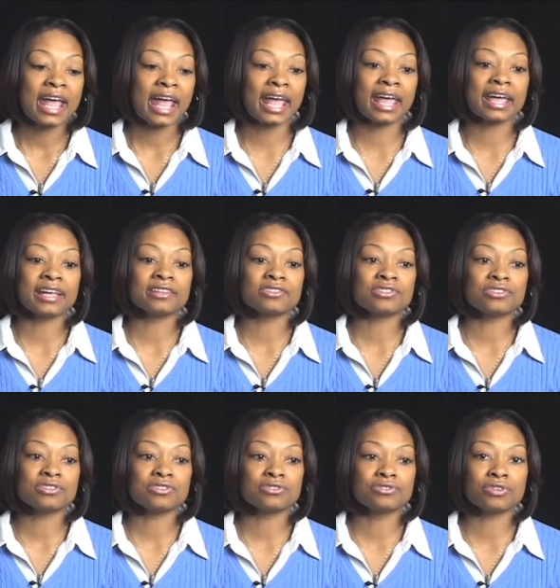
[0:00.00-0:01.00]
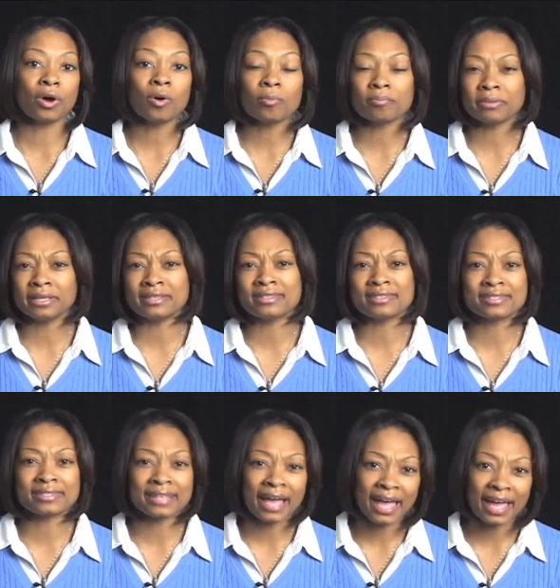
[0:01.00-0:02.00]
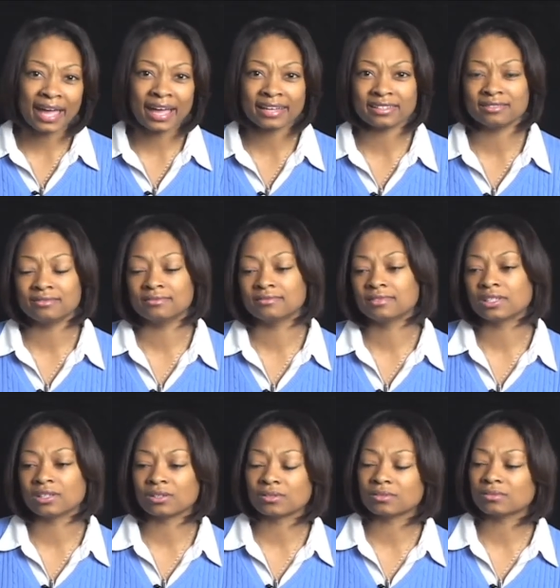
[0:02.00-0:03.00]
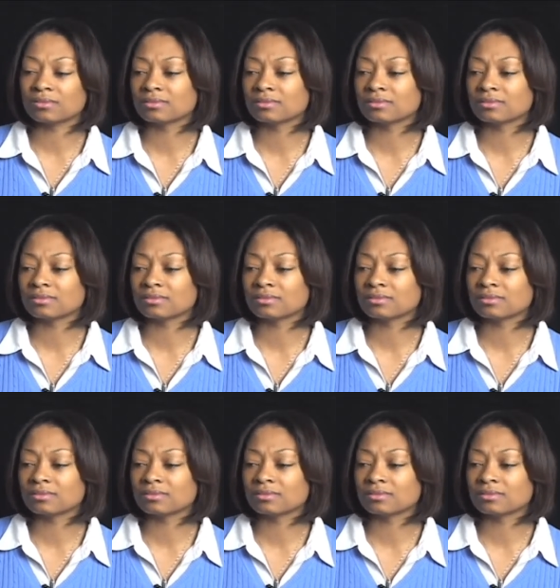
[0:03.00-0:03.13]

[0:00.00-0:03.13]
And don't be sad and, you know,